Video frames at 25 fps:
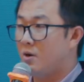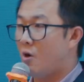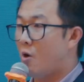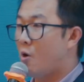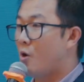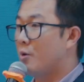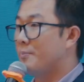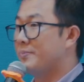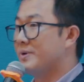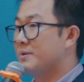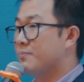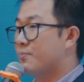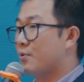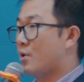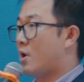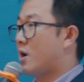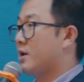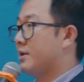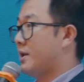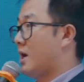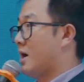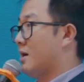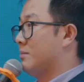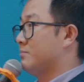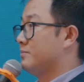or be
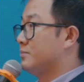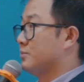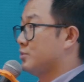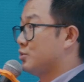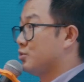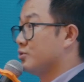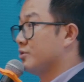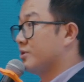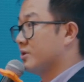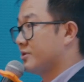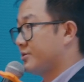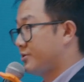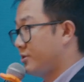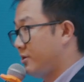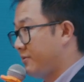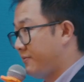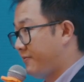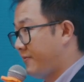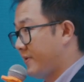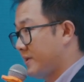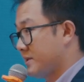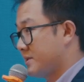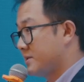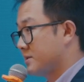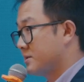brought up to the
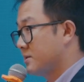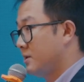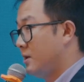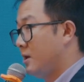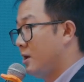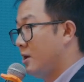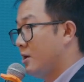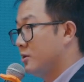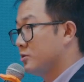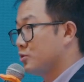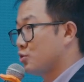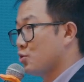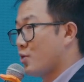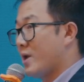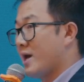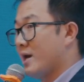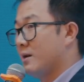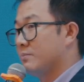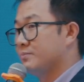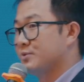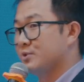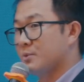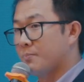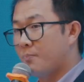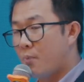surface to
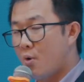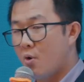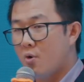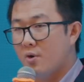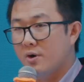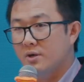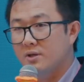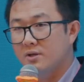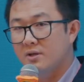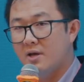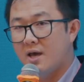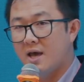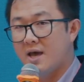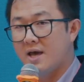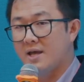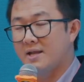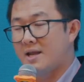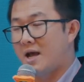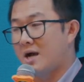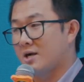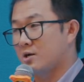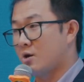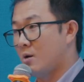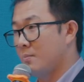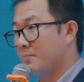help support and
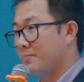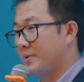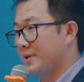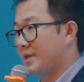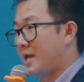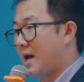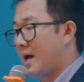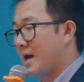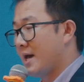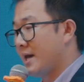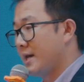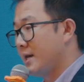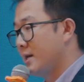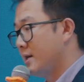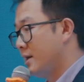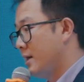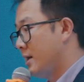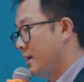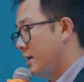accompany